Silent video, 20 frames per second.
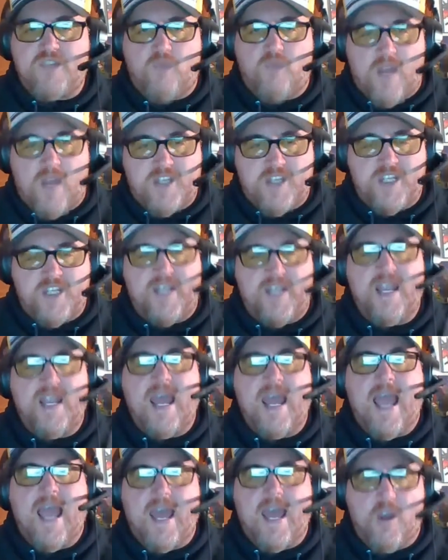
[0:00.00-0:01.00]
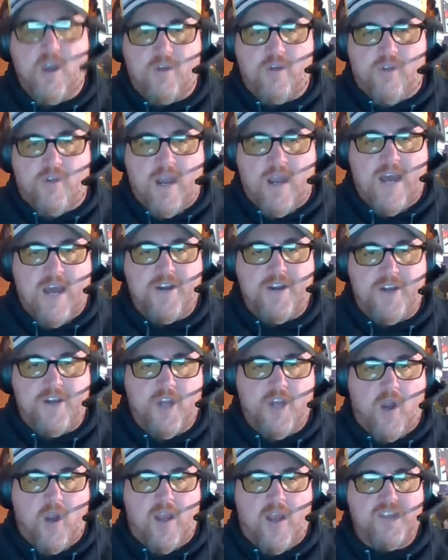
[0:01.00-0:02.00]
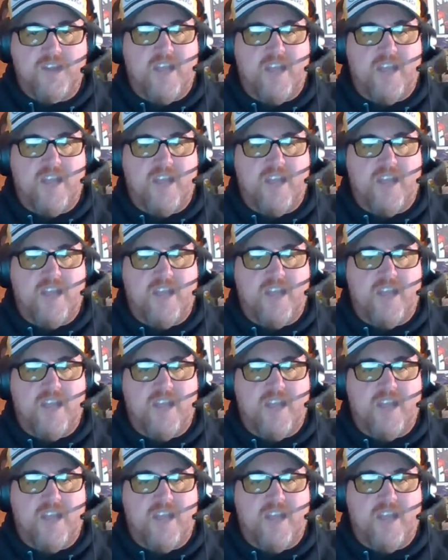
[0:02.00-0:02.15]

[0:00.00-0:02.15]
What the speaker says: rushing had over 100 yards.